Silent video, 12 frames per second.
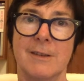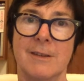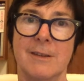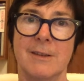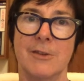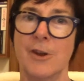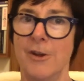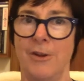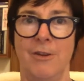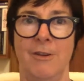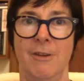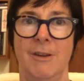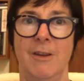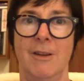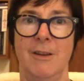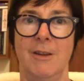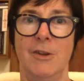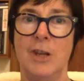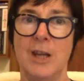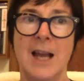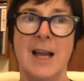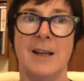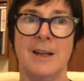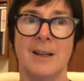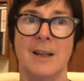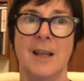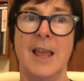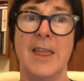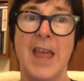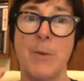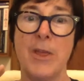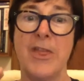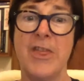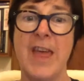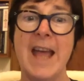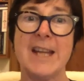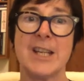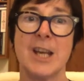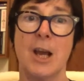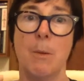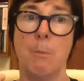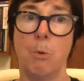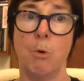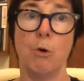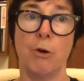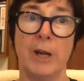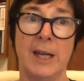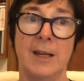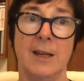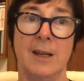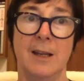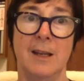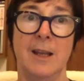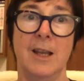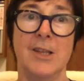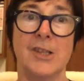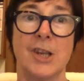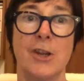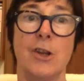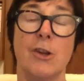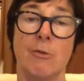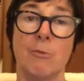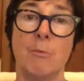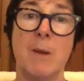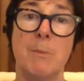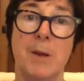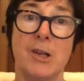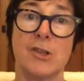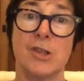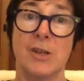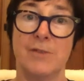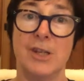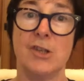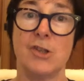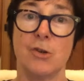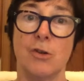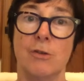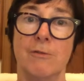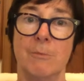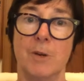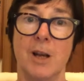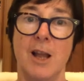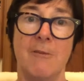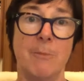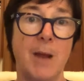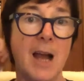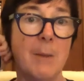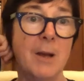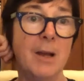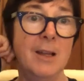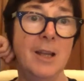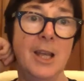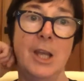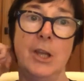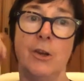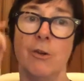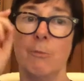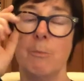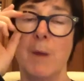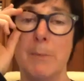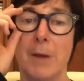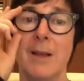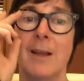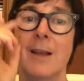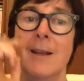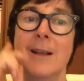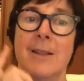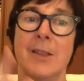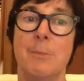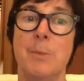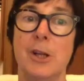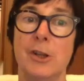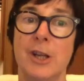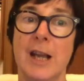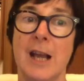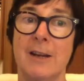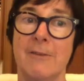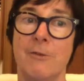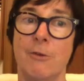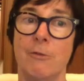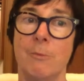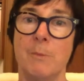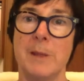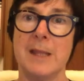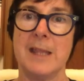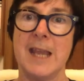No, you can't. They were that boring. So you can remember Shifty Shorten from Clive Palmer. You can remember the bill you can't afford from the, the